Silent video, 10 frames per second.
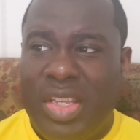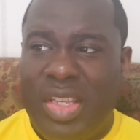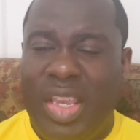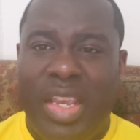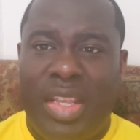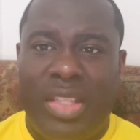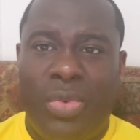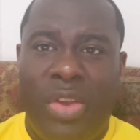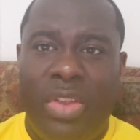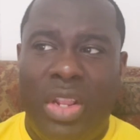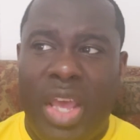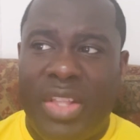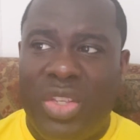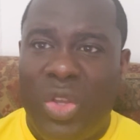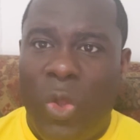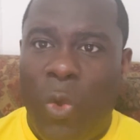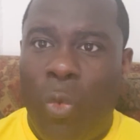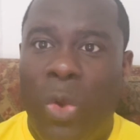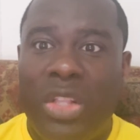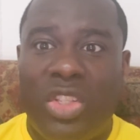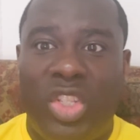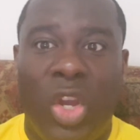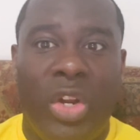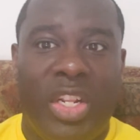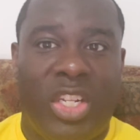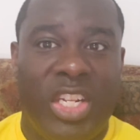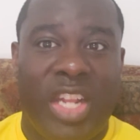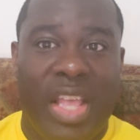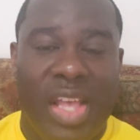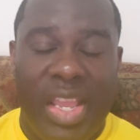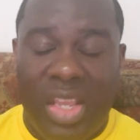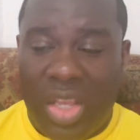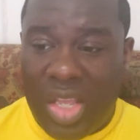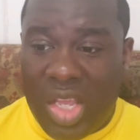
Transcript: yeah, that's why I really liked. What don't didn't I like?